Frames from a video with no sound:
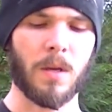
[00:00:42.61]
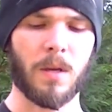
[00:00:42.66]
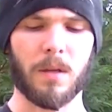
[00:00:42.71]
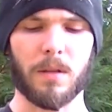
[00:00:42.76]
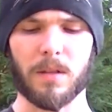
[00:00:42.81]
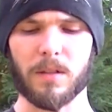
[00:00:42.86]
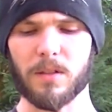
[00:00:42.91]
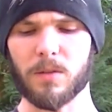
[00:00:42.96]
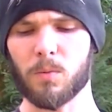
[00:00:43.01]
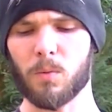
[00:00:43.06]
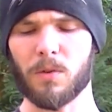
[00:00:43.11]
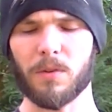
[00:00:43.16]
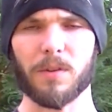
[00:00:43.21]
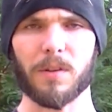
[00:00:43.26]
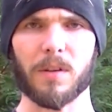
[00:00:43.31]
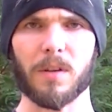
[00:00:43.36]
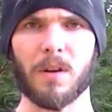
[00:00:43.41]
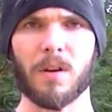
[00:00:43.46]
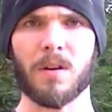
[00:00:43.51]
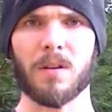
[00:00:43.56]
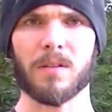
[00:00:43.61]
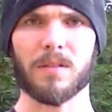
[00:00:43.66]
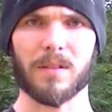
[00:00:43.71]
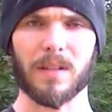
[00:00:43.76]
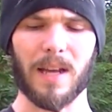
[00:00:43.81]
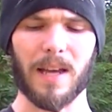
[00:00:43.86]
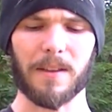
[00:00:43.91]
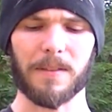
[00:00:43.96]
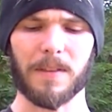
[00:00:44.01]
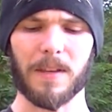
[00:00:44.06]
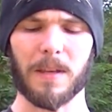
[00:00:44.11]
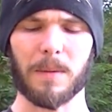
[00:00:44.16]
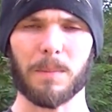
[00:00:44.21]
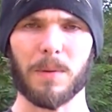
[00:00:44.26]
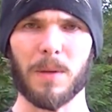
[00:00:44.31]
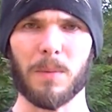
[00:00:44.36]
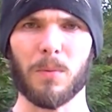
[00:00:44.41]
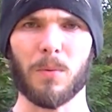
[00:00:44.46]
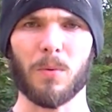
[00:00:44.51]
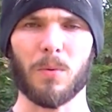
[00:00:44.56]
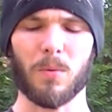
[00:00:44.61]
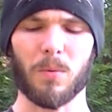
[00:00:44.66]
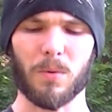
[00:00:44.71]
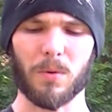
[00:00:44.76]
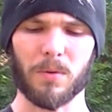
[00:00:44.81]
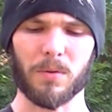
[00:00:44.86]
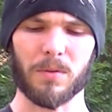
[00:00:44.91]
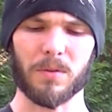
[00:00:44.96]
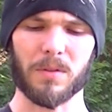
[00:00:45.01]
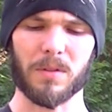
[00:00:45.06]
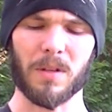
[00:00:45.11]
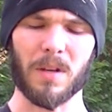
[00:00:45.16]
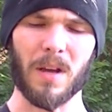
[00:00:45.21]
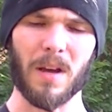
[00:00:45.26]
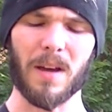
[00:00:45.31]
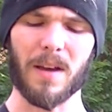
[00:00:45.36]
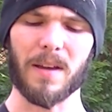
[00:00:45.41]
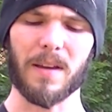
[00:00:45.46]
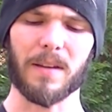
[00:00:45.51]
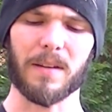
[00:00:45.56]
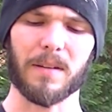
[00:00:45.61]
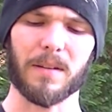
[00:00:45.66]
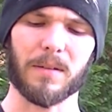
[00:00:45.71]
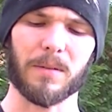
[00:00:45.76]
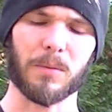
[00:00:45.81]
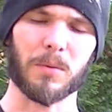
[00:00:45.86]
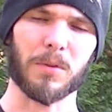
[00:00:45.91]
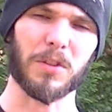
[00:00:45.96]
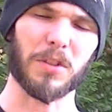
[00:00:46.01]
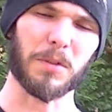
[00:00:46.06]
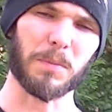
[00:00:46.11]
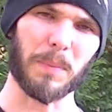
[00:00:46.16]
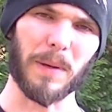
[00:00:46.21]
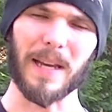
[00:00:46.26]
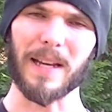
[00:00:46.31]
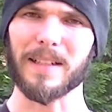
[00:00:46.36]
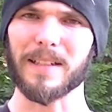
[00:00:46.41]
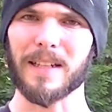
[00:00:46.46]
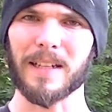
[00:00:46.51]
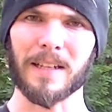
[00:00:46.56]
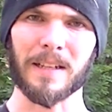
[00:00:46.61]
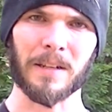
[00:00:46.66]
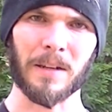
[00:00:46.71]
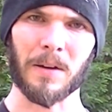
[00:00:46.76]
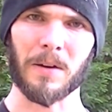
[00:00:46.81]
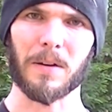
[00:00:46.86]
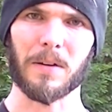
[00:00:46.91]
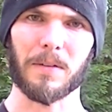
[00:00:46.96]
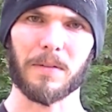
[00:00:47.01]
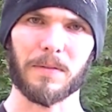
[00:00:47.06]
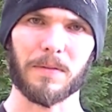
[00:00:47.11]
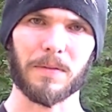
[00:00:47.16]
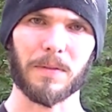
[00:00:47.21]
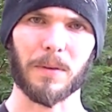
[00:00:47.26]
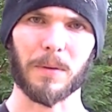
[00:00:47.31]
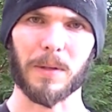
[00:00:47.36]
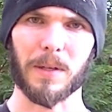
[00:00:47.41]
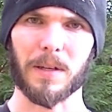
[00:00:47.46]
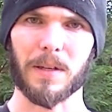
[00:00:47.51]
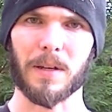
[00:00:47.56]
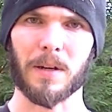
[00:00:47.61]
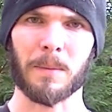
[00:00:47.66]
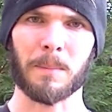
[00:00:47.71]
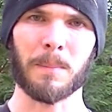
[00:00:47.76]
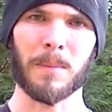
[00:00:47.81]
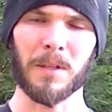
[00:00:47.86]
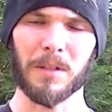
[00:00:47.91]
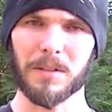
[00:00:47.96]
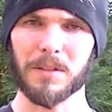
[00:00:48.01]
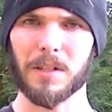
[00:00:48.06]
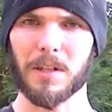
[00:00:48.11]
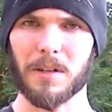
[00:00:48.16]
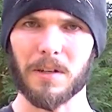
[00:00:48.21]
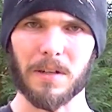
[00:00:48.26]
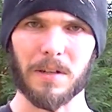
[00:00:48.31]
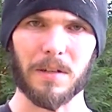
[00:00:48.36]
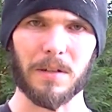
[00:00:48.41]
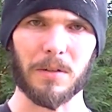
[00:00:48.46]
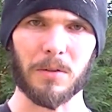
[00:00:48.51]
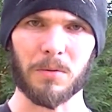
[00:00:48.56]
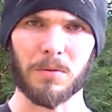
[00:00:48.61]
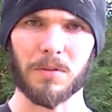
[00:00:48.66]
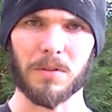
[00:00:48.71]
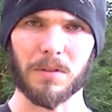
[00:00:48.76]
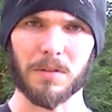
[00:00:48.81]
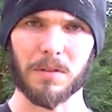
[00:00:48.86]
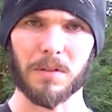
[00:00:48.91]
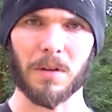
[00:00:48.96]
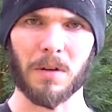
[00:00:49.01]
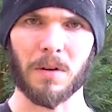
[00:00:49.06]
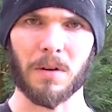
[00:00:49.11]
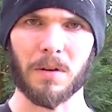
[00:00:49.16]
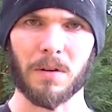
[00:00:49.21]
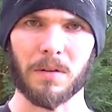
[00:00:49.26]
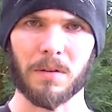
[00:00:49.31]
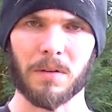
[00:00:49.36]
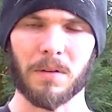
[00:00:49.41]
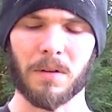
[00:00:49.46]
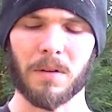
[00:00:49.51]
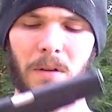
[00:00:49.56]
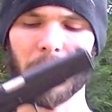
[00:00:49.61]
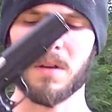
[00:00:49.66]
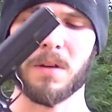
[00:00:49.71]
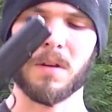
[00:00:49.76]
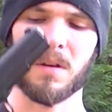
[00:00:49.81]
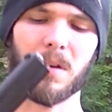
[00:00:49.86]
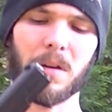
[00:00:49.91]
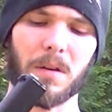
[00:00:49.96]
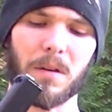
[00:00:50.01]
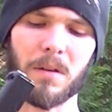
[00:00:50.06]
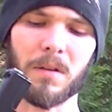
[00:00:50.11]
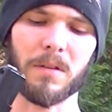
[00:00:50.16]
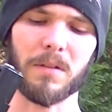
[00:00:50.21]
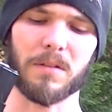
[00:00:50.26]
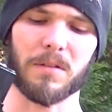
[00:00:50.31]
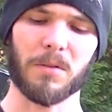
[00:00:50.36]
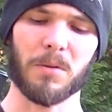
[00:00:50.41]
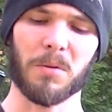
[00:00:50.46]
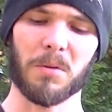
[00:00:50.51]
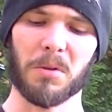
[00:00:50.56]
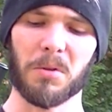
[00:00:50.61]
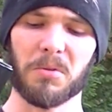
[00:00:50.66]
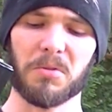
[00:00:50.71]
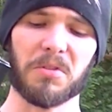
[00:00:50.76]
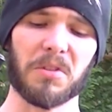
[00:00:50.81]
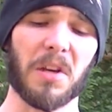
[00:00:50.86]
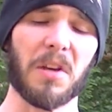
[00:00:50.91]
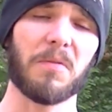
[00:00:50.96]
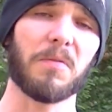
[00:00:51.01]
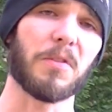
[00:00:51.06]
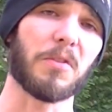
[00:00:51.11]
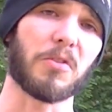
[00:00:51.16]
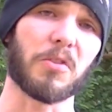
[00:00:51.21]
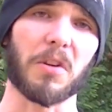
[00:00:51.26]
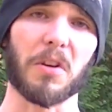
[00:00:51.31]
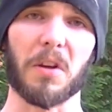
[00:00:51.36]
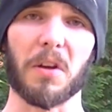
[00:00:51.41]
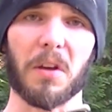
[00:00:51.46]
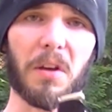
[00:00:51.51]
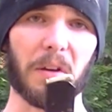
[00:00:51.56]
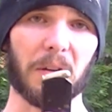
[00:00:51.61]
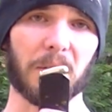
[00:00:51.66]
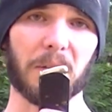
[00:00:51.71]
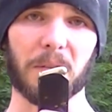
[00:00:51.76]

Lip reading: This is one of the guns that I think people are just not respecting enough. Okay, our military used this gun, and let's do a little safety check.